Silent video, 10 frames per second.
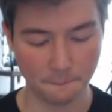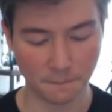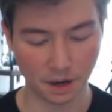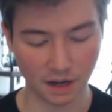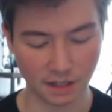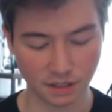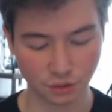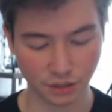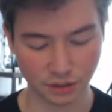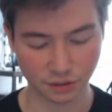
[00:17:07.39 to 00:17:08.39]
But
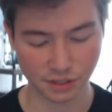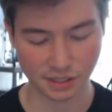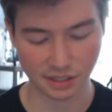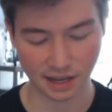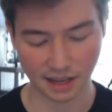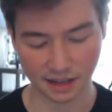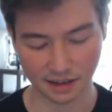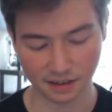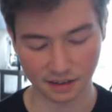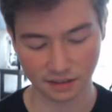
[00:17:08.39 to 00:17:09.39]
Craterus
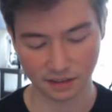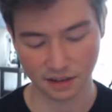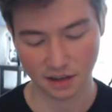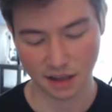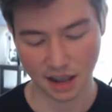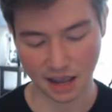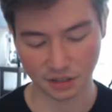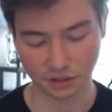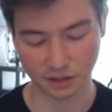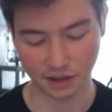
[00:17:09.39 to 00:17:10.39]
and
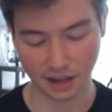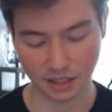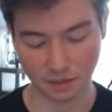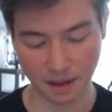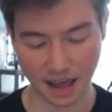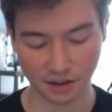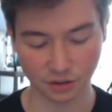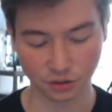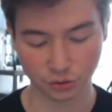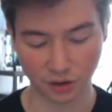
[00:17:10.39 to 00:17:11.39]
anti
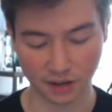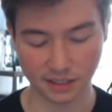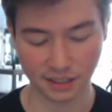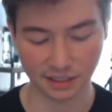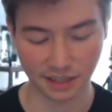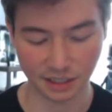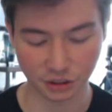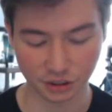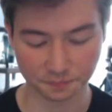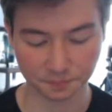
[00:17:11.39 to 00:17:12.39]
Antipater tried taking
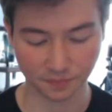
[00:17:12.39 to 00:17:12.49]
Asia,